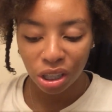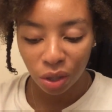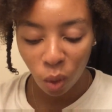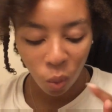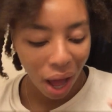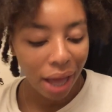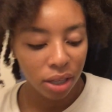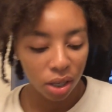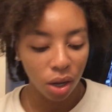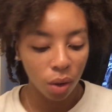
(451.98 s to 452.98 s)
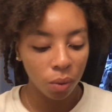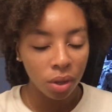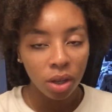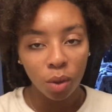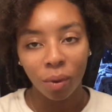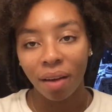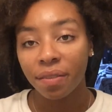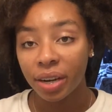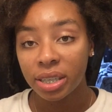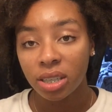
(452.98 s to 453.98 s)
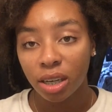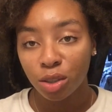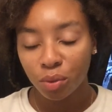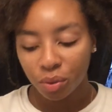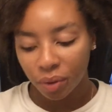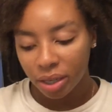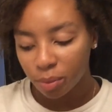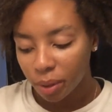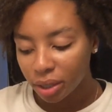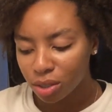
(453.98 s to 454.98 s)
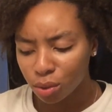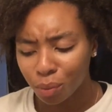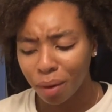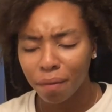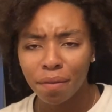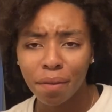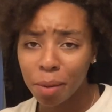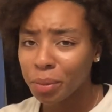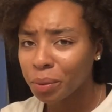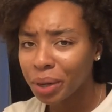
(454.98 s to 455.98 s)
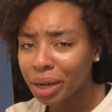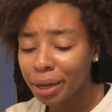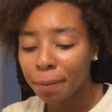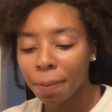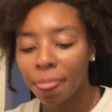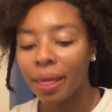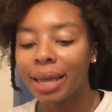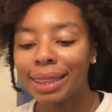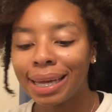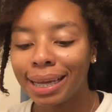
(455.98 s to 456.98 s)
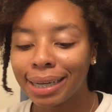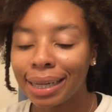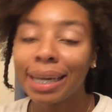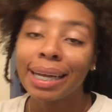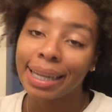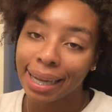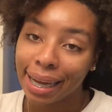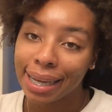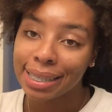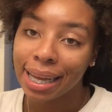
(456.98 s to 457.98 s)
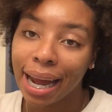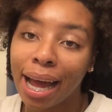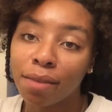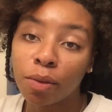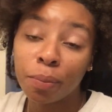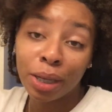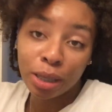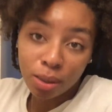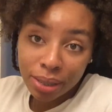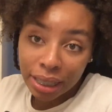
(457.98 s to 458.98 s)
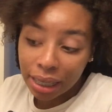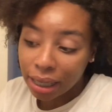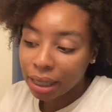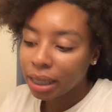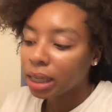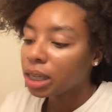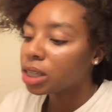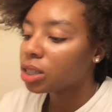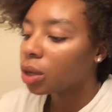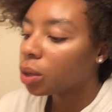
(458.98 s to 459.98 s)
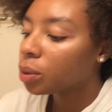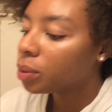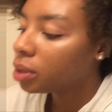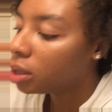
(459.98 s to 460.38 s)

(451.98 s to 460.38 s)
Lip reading: a while ago when I first started doing the rice water, so around February. And then, like I said, I haven't been using it, so